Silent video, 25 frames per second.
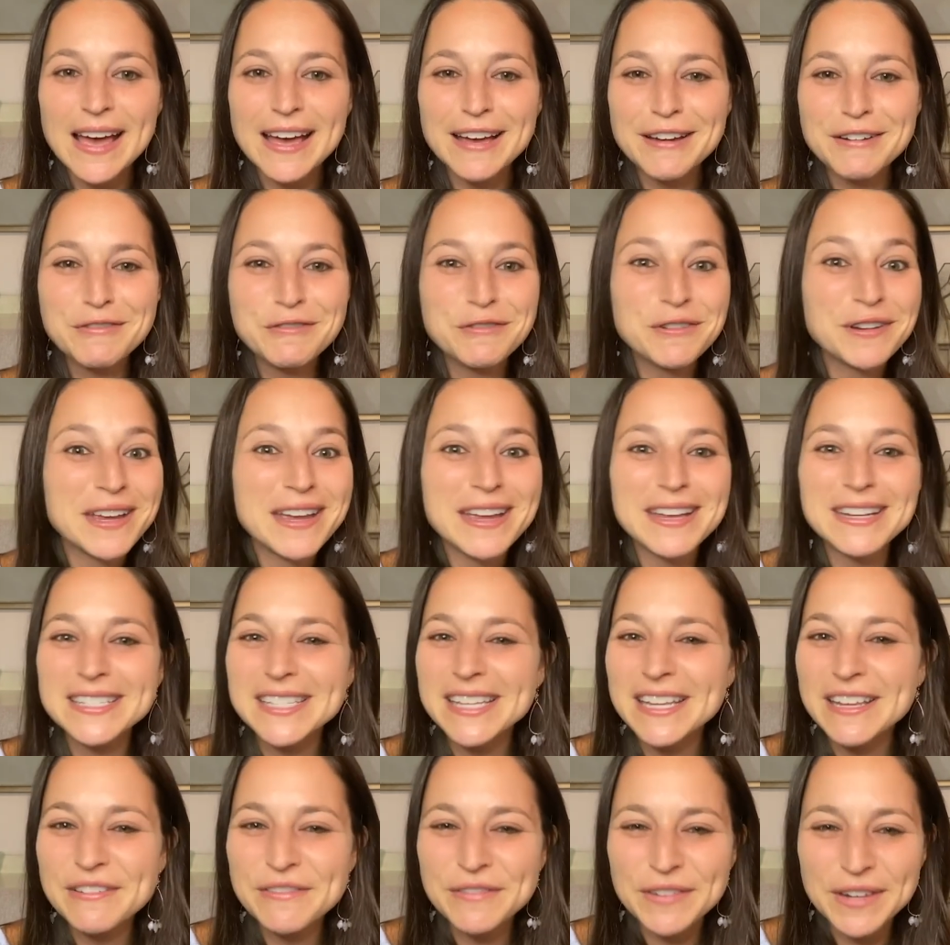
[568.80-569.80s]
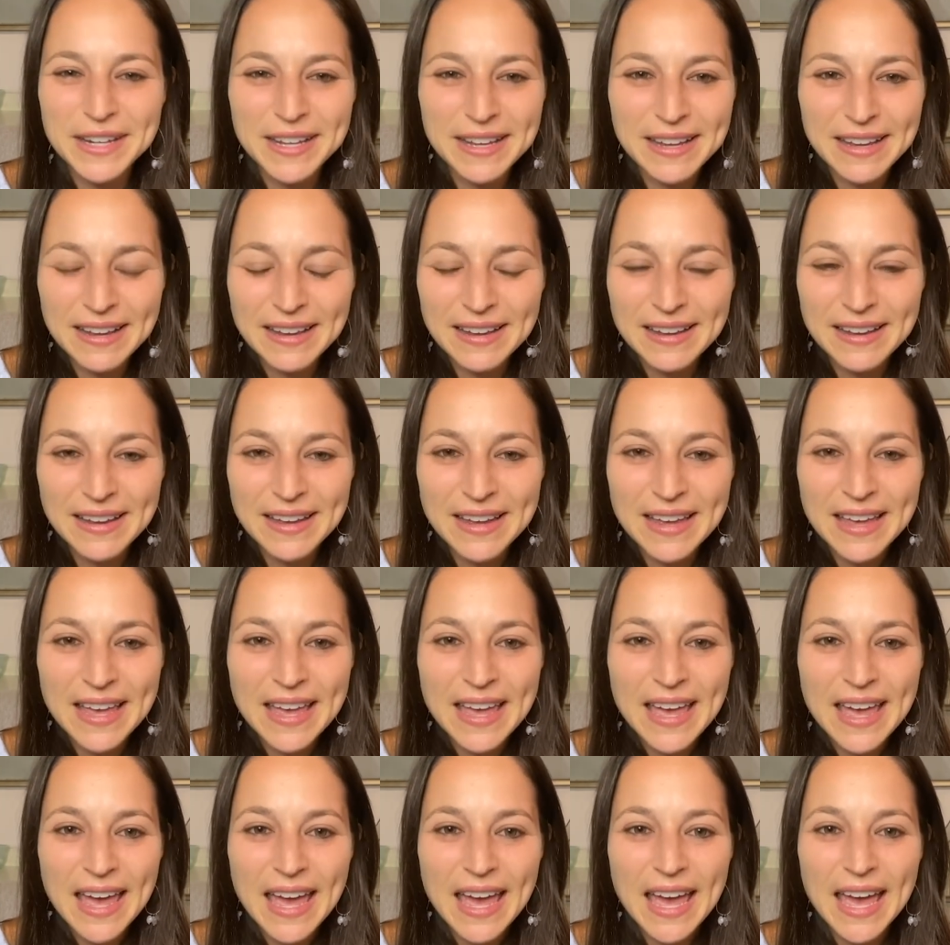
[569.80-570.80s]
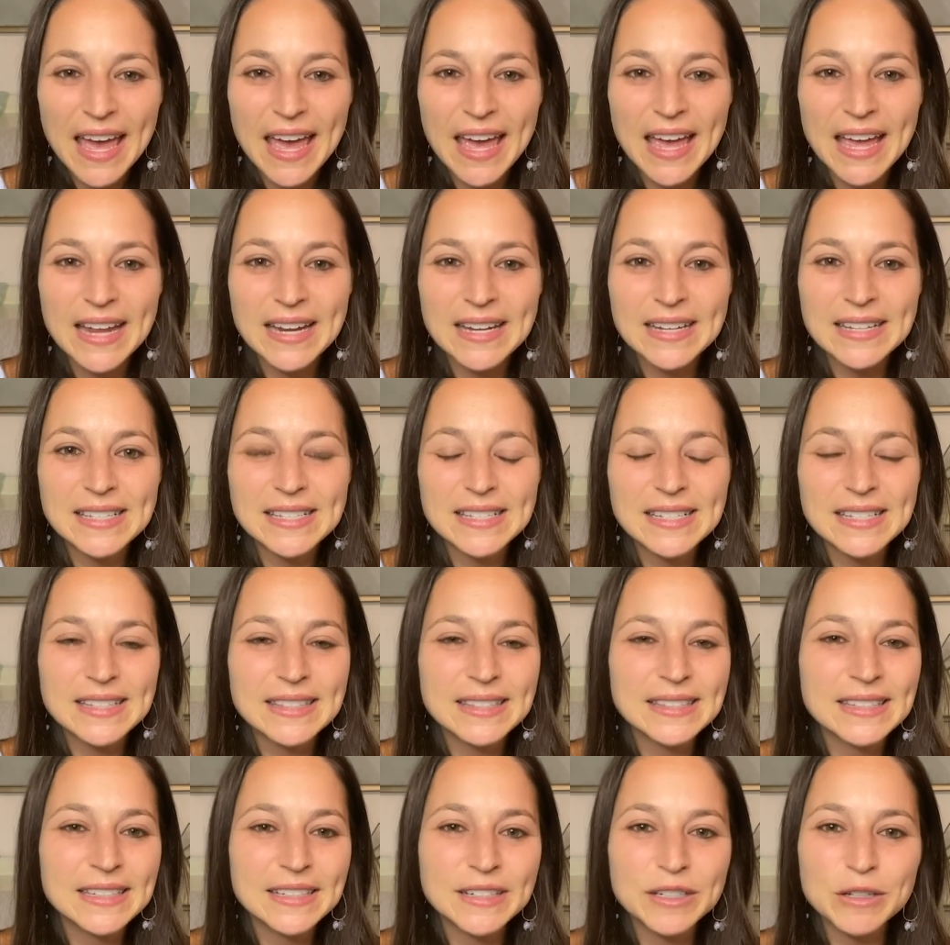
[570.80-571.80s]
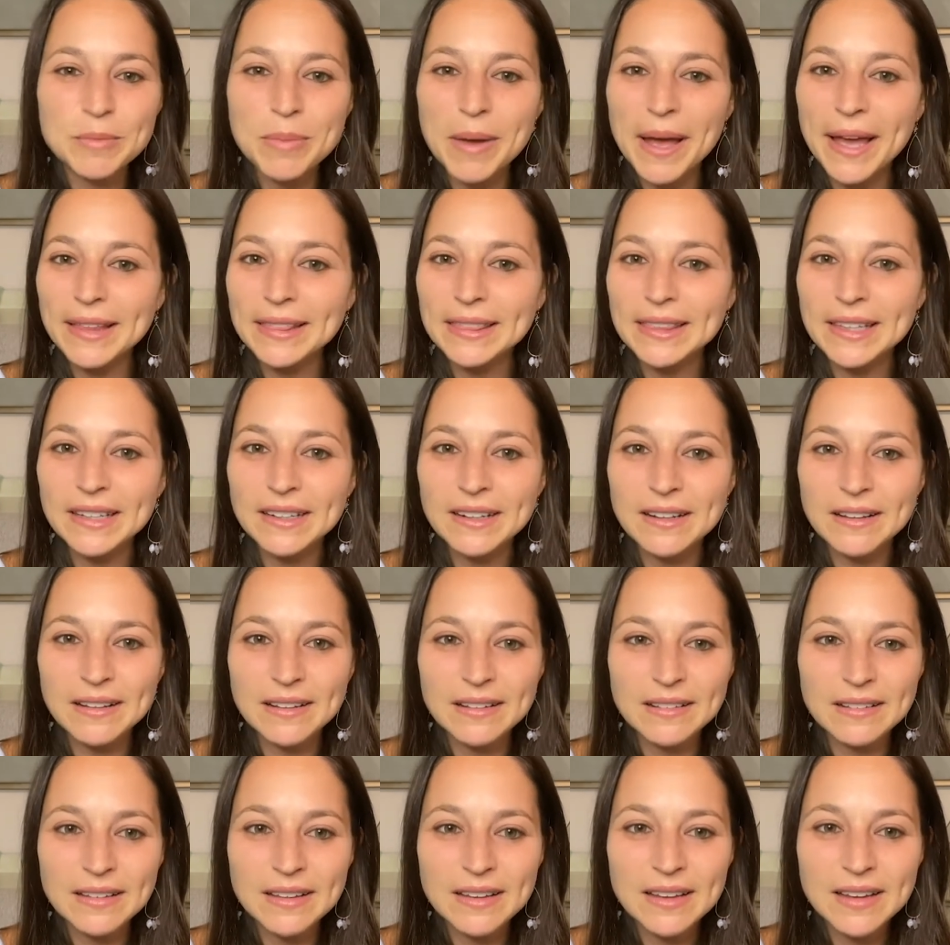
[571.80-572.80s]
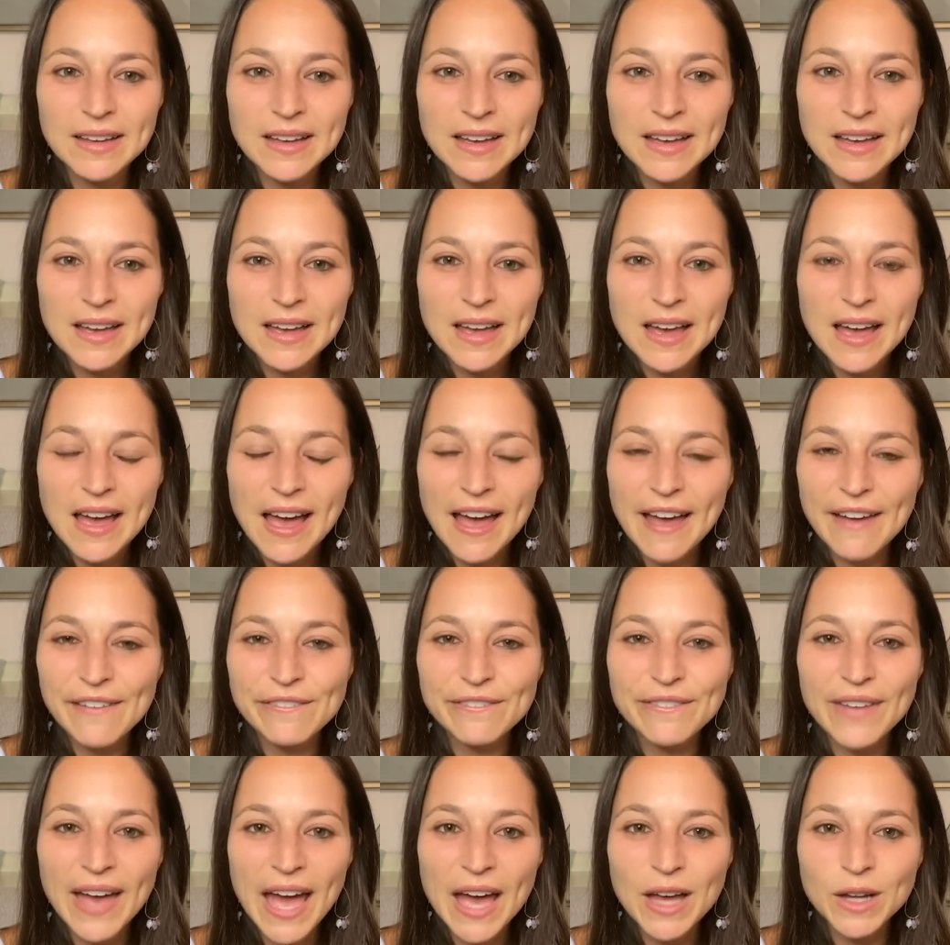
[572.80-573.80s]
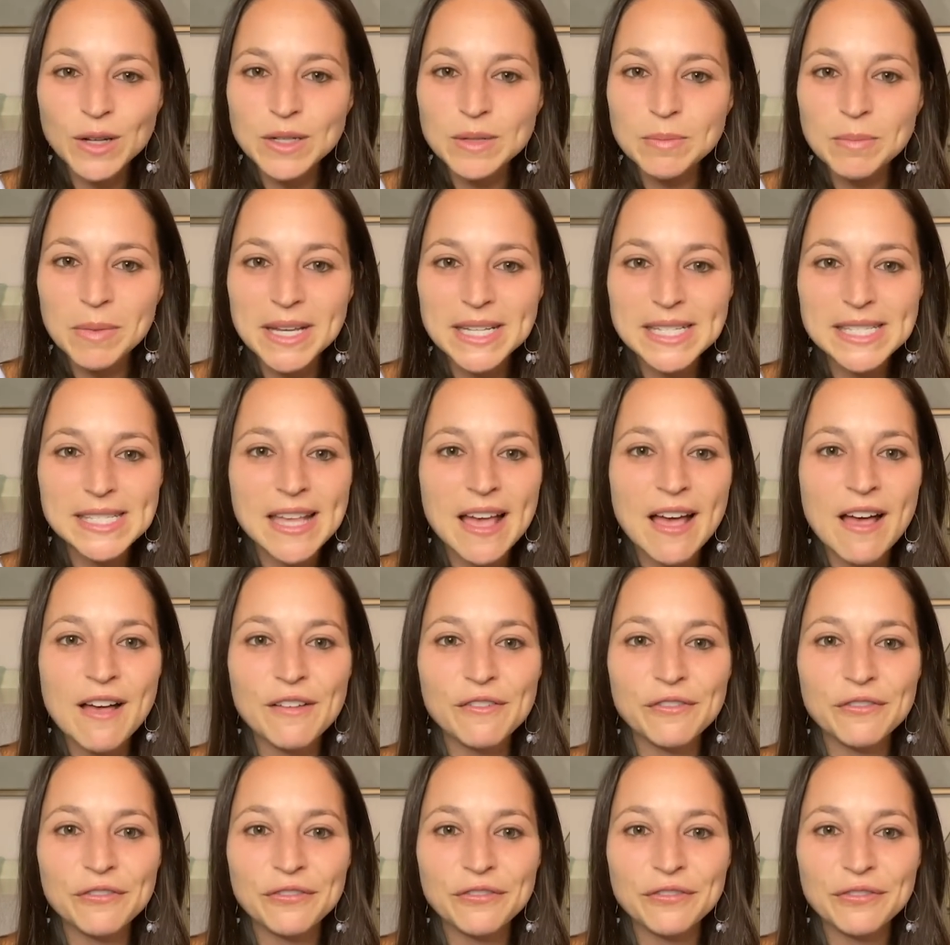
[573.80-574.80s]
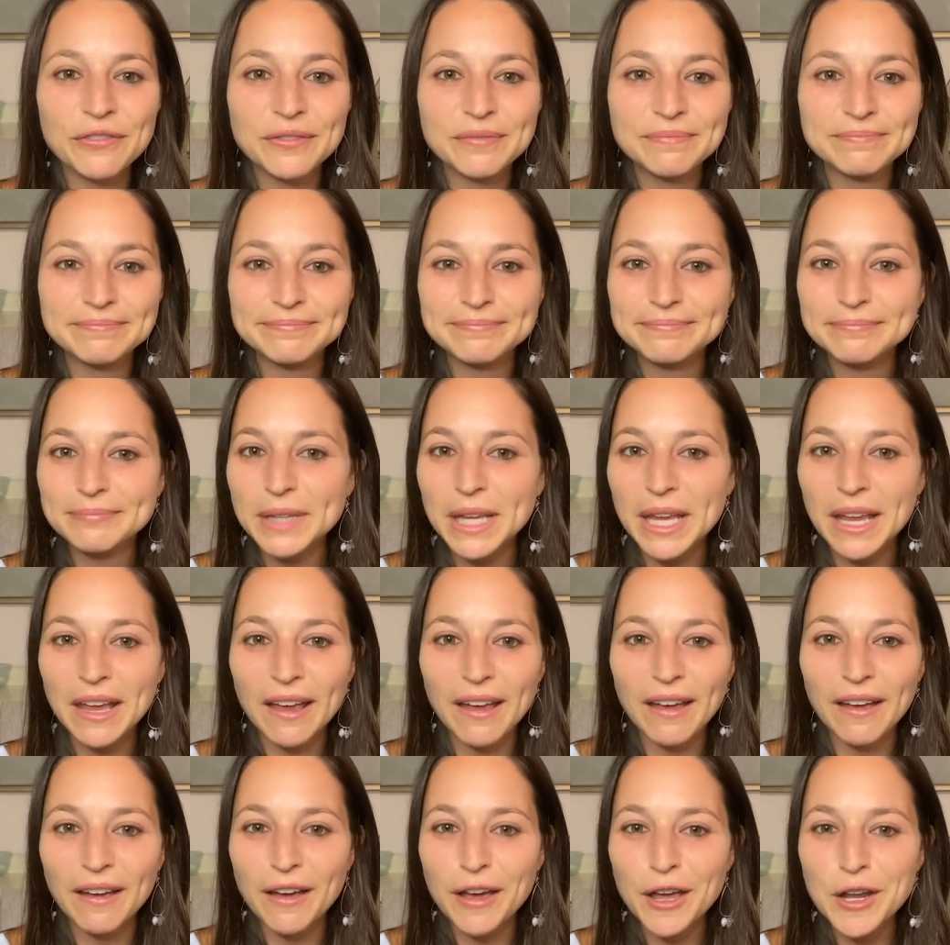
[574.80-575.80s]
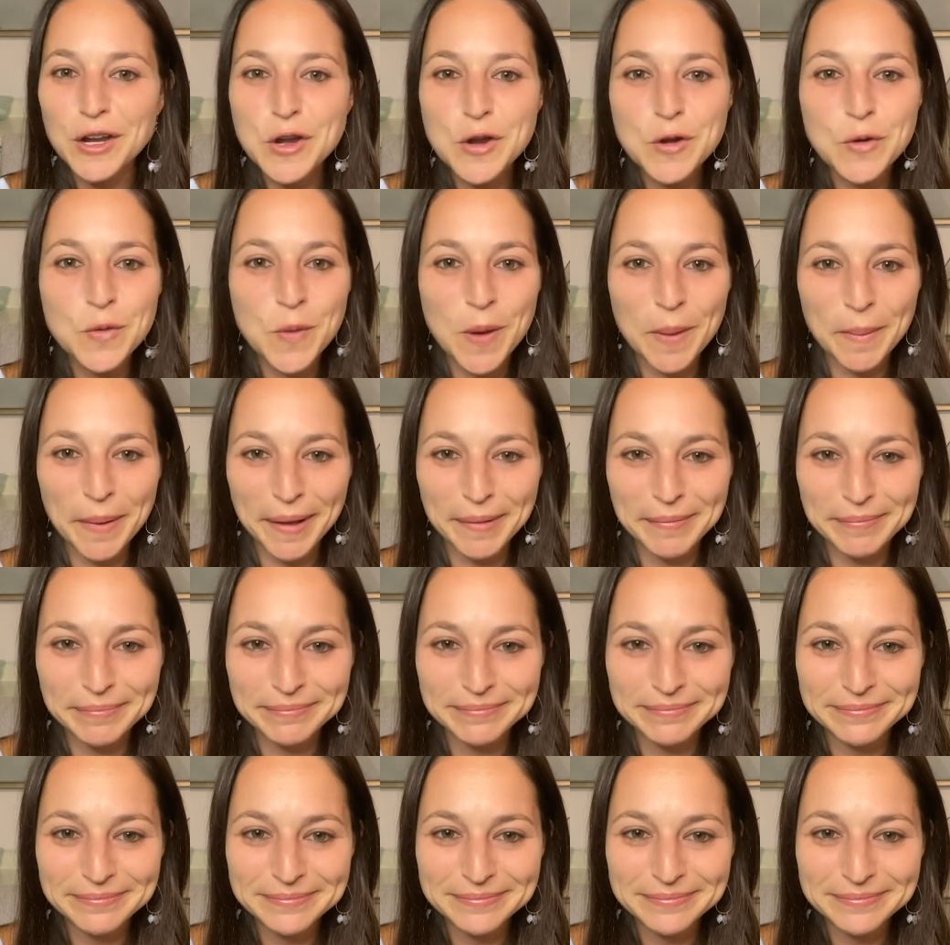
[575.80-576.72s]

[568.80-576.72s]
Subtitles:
creativity, and little by little, I found myself being a new woman,